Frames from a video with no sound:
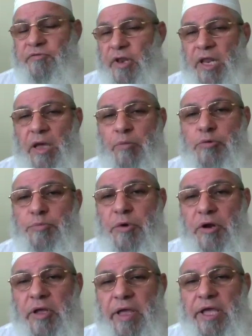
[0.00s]
If Allah put
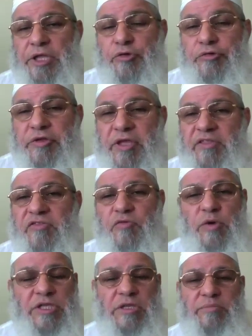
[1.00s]
barakah in your
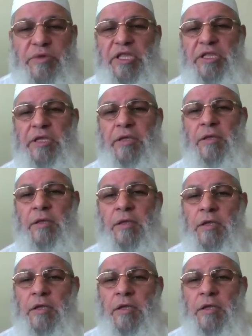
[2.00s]
kids, what it meaning?